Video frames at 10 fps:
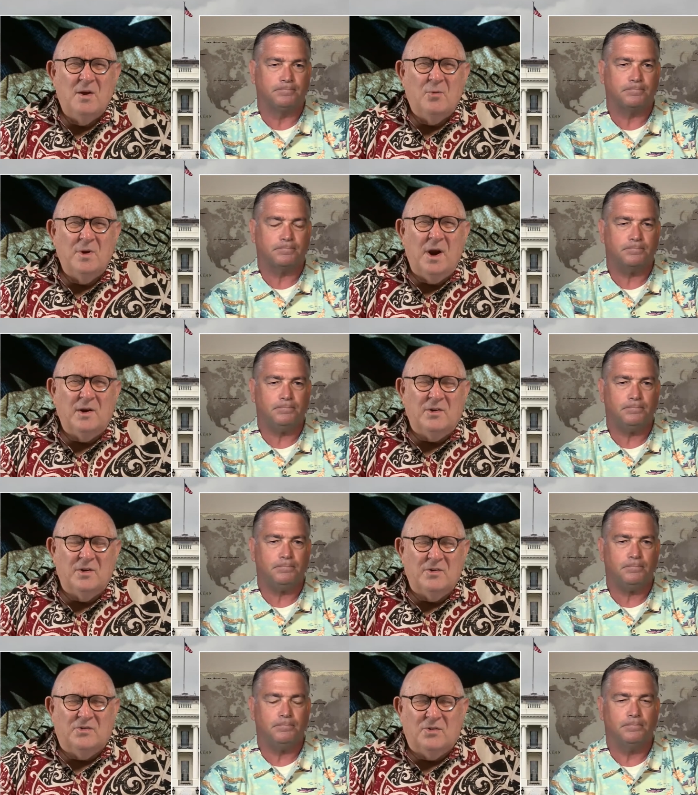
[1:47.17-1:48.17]
Speaker 1: We had
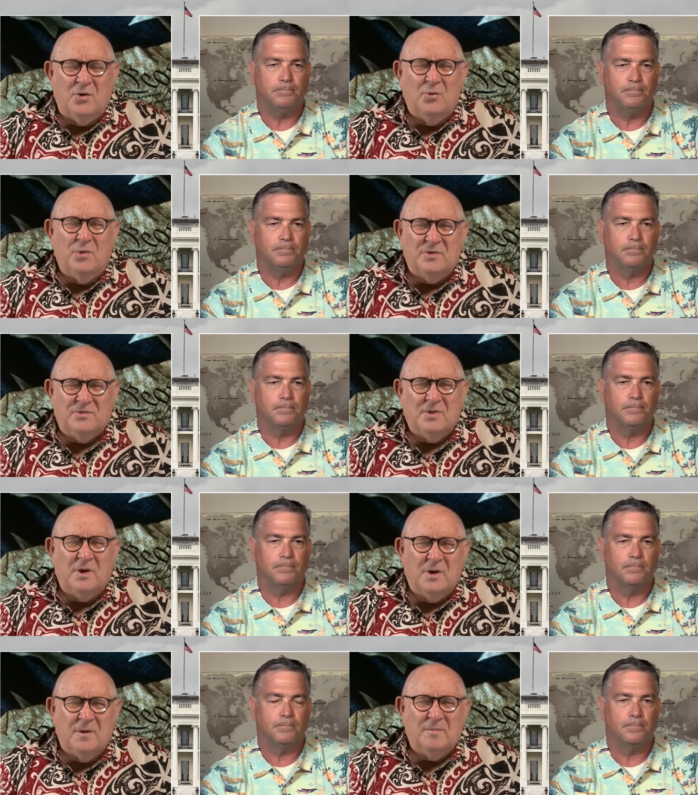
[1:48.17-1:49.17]
a show with
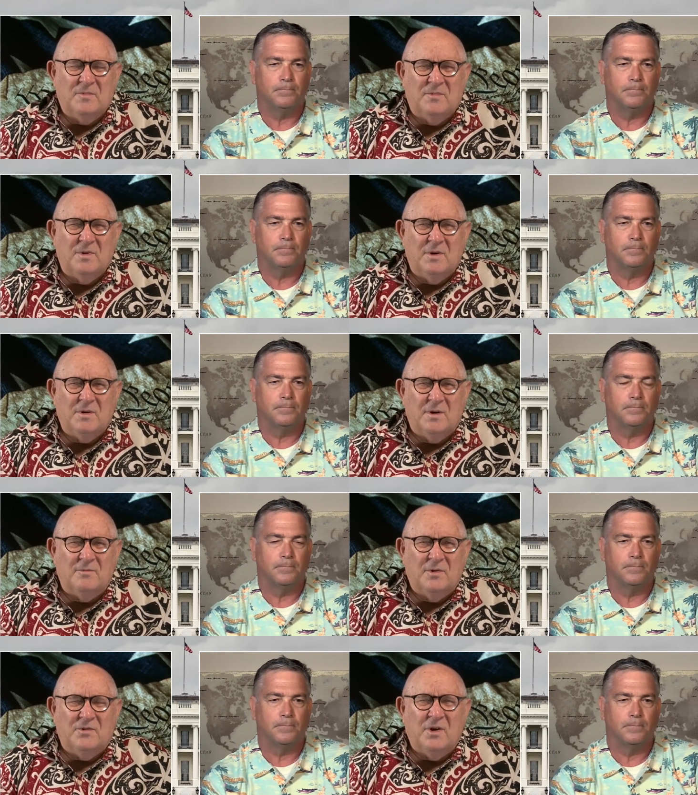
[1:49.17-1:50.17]
uh, uh,
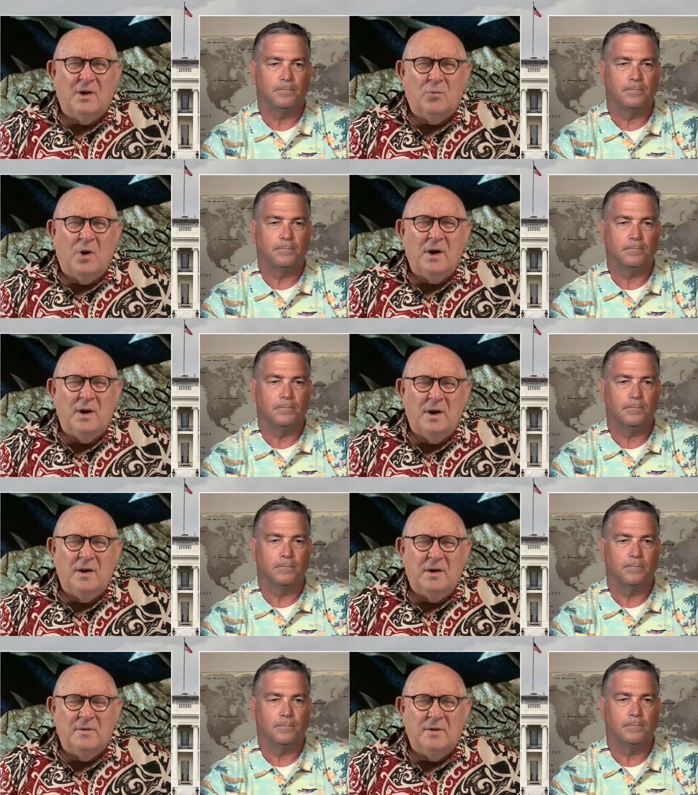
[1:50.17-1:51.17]
Governor John
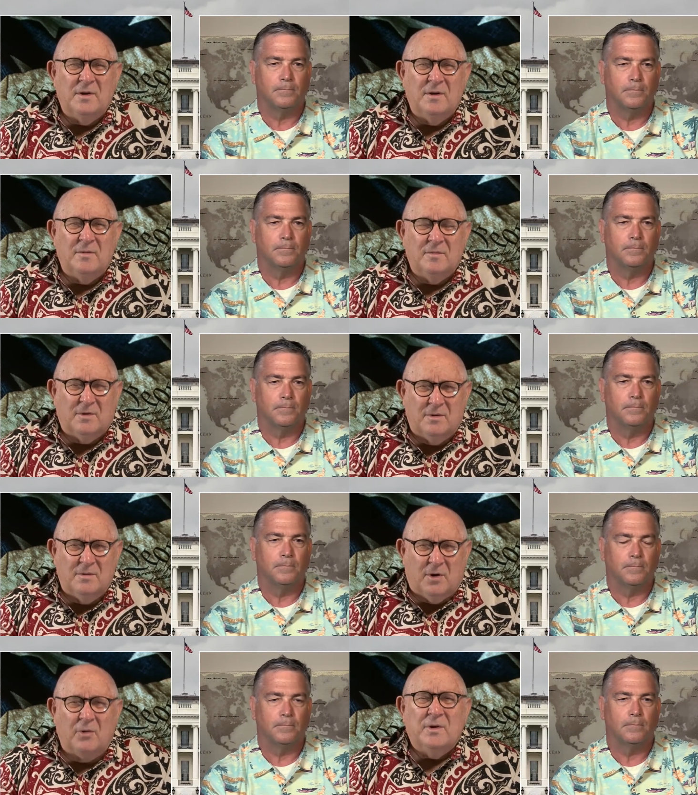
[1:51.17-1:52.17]
Waihee and uh,
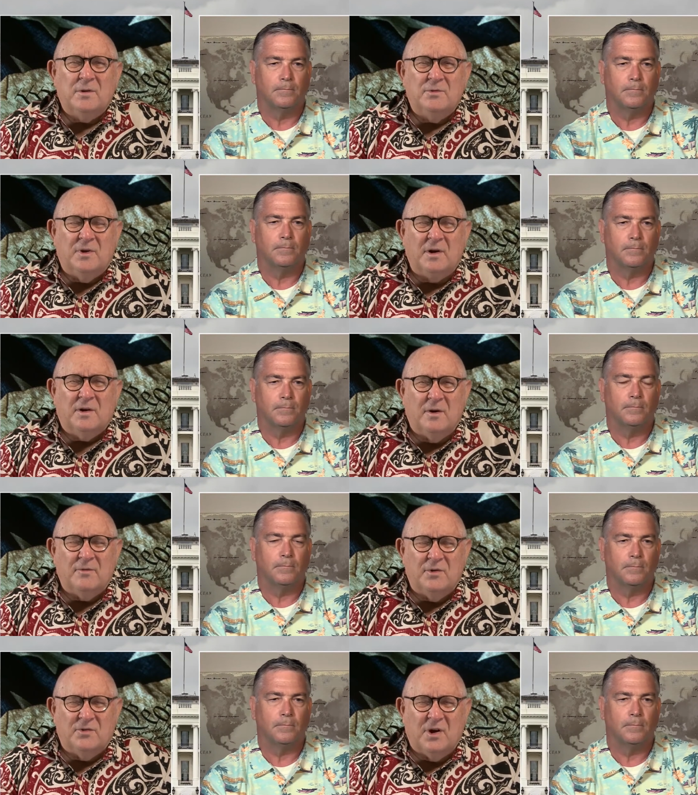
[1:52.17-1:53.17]
current Lieutenant
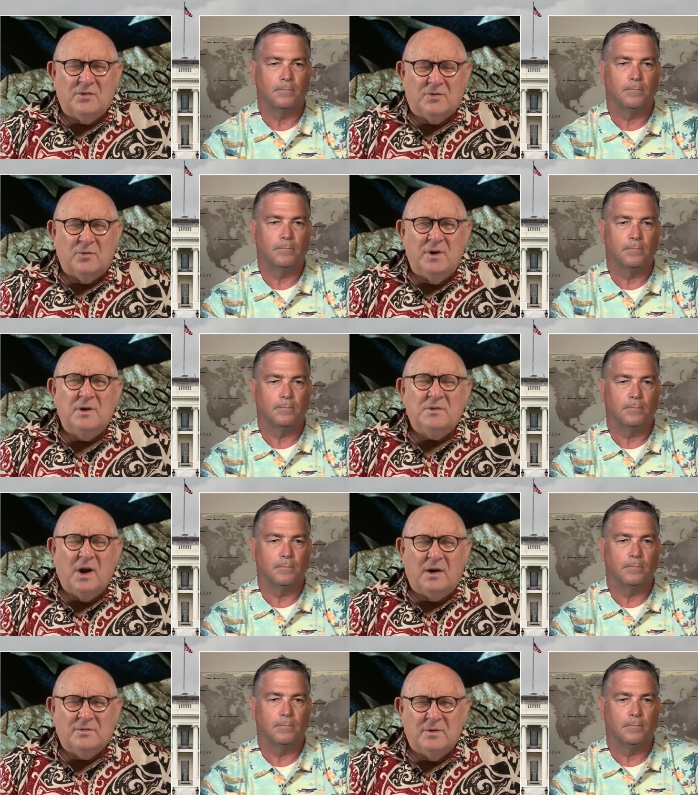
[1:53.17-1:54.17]
Governor Josh Green, a
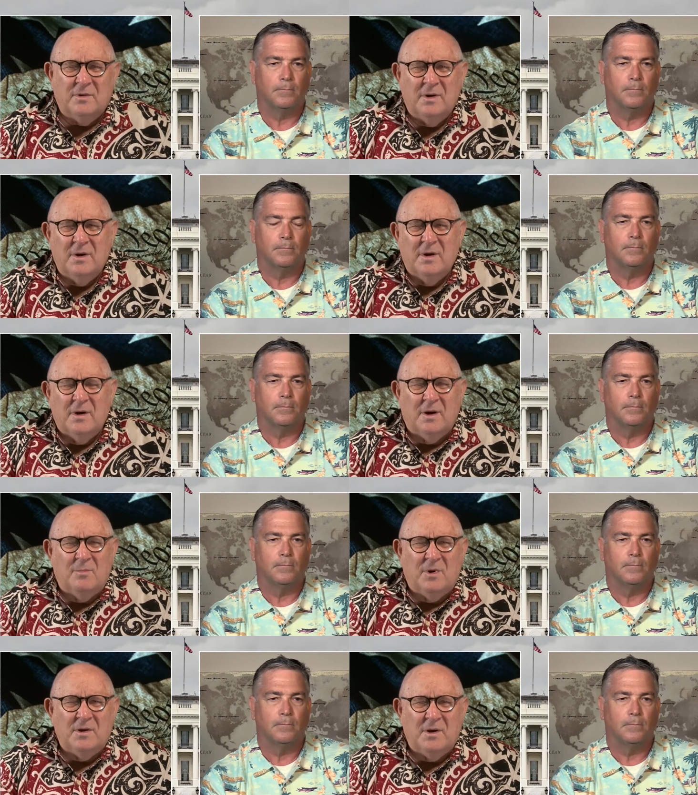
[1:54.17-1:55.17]
doctor
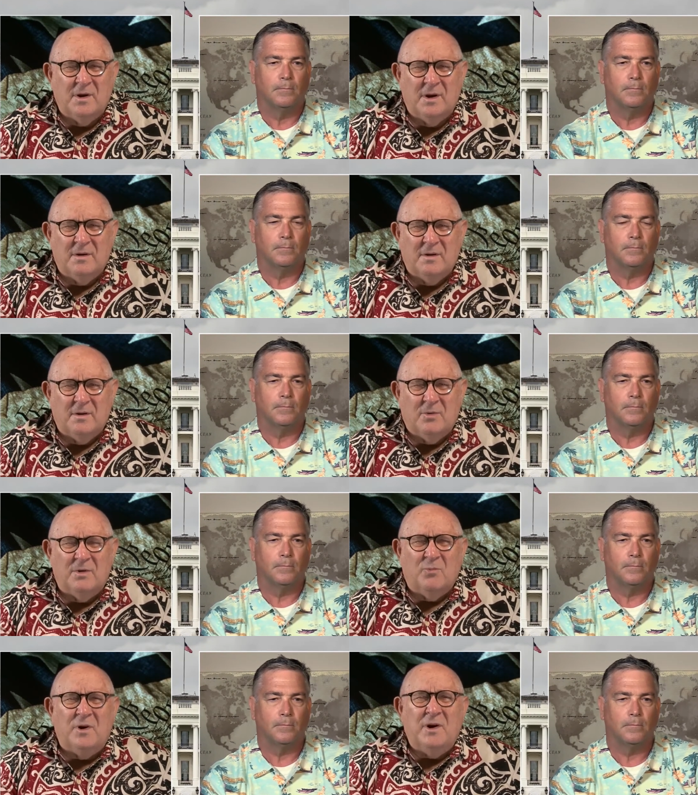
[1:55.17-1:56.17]
on Monday, and uh,
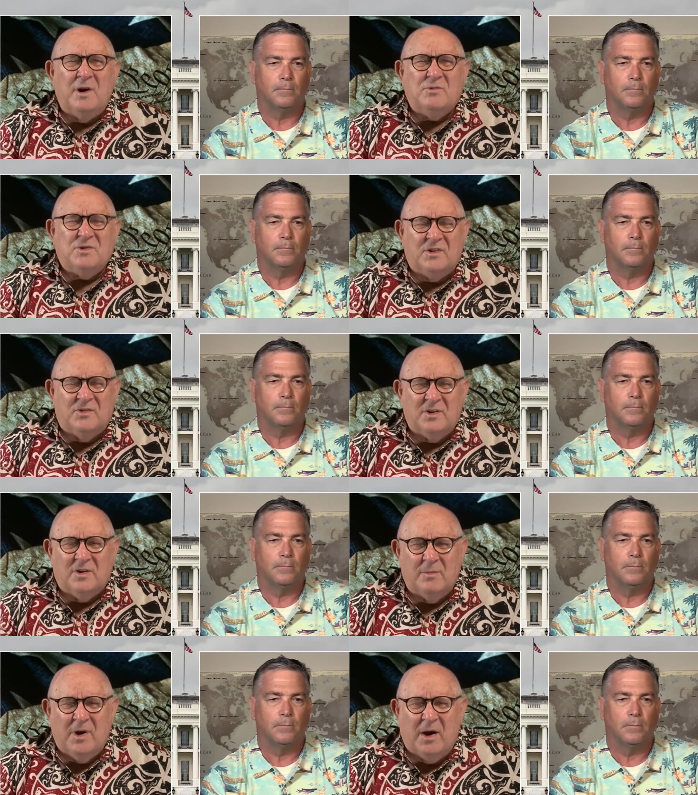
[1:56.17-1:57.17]
one one interesting thing
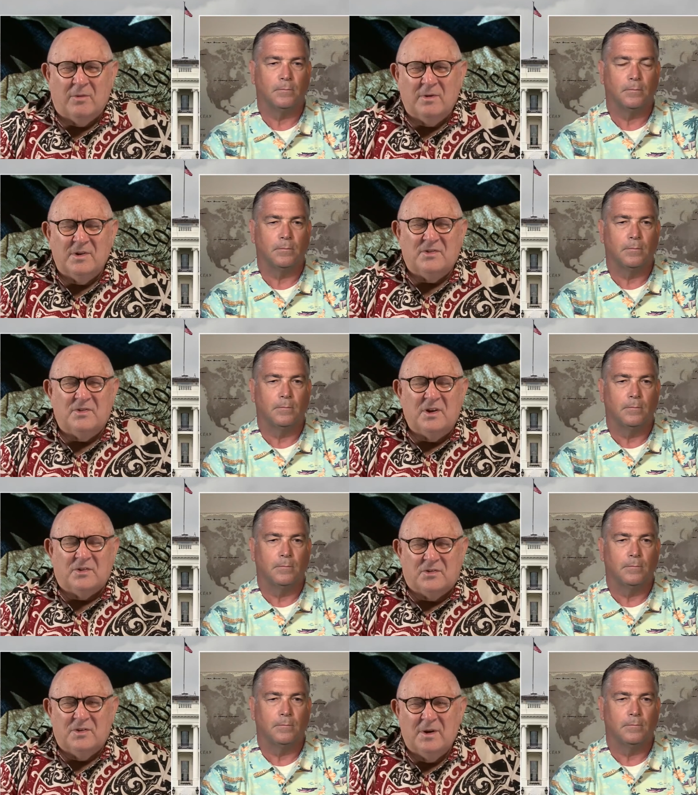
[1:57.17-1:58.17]
came out is
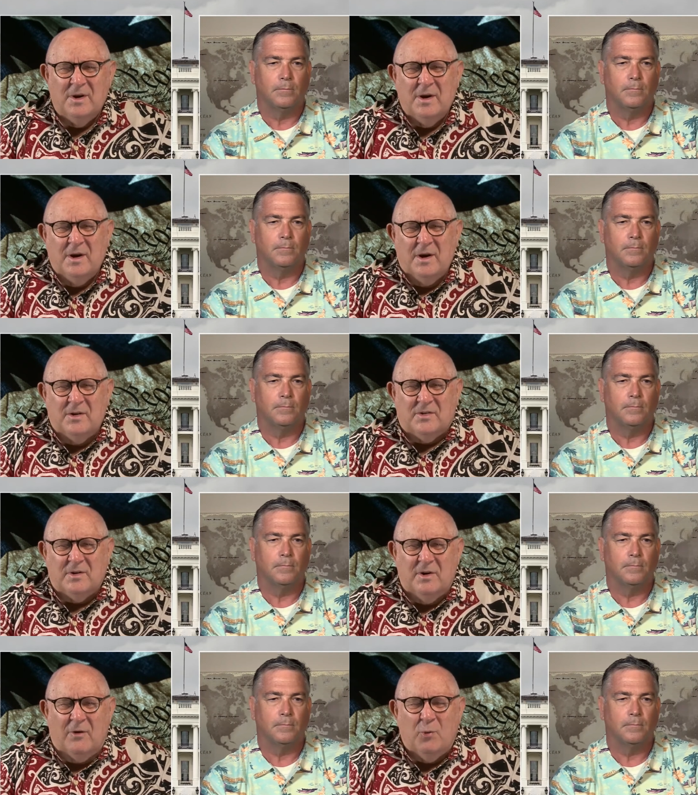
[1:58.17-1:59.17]
this.
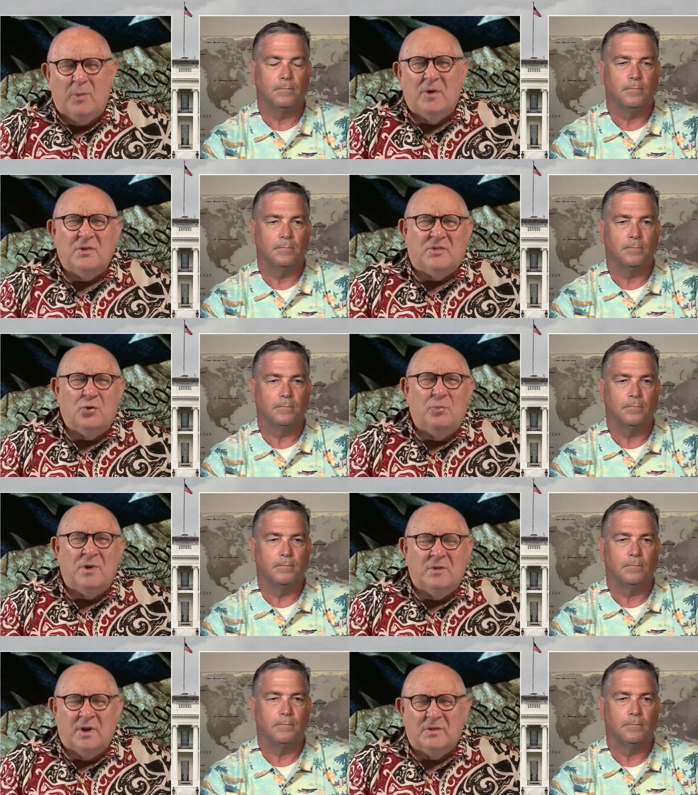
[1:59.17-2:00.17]
So we've been
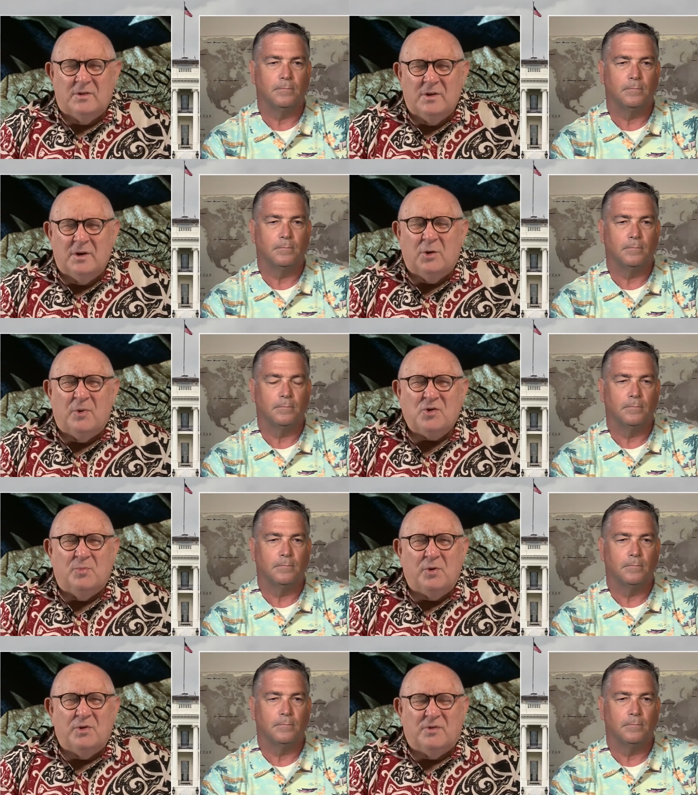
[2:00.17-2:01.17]
assuming that the
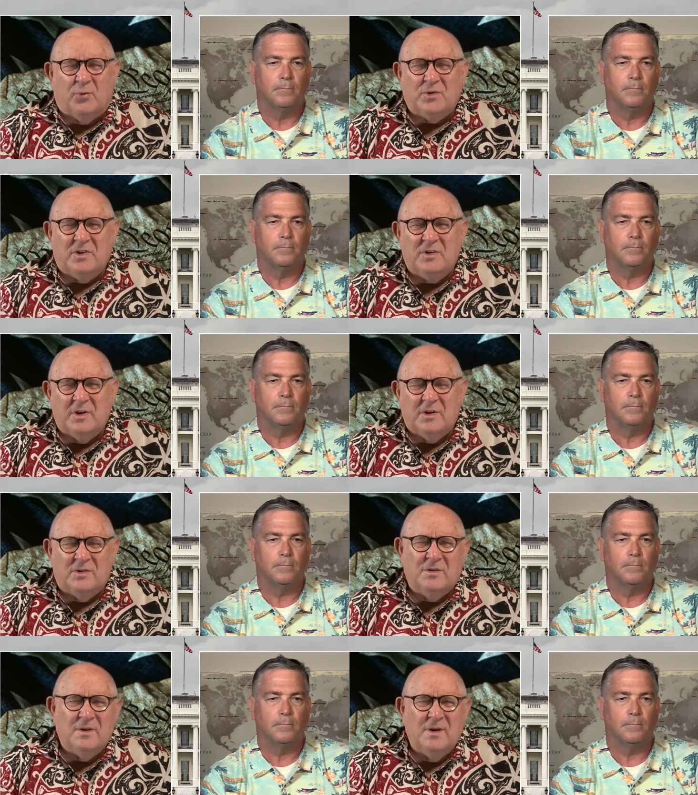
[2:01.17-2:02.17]
incubation period is 14 days,